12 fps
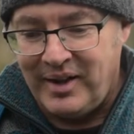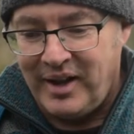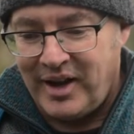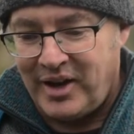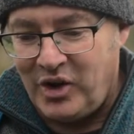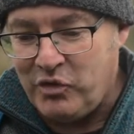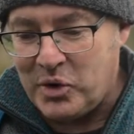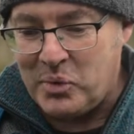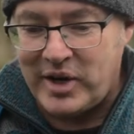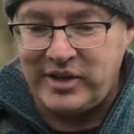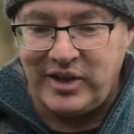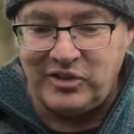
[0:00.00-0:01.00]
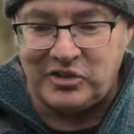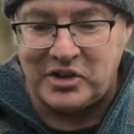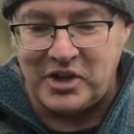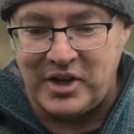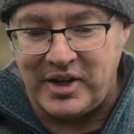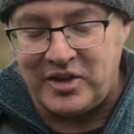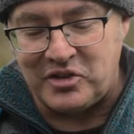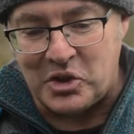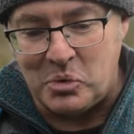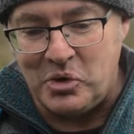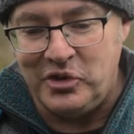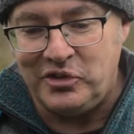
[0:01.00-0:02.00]
And off we went into the, into
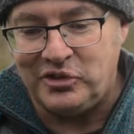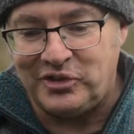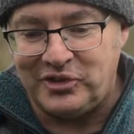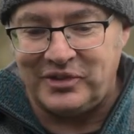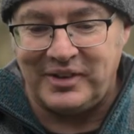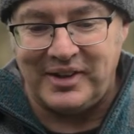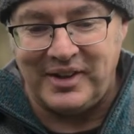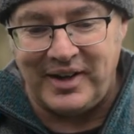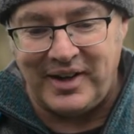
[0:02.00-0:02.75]
the woods. He